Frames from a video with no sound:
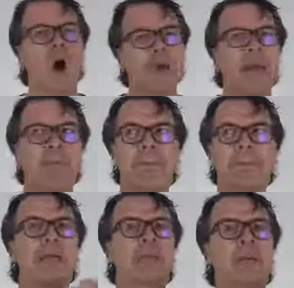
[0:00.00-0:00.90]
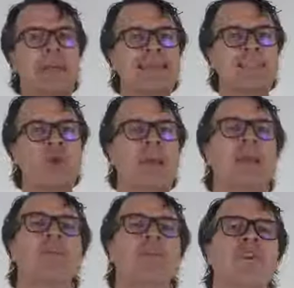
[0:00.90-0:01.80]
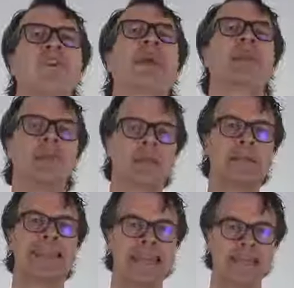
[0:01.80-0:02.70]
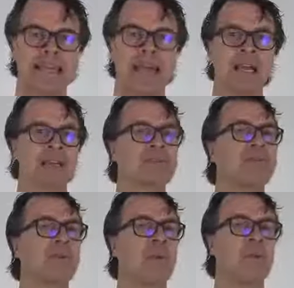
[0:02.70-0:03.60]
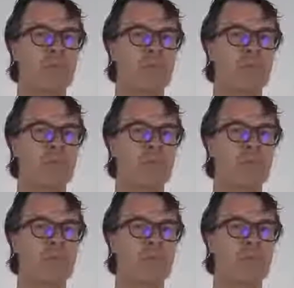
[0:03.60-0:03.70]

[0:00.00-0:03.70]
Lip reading: Okay. So let's quickly review the clinical indicators for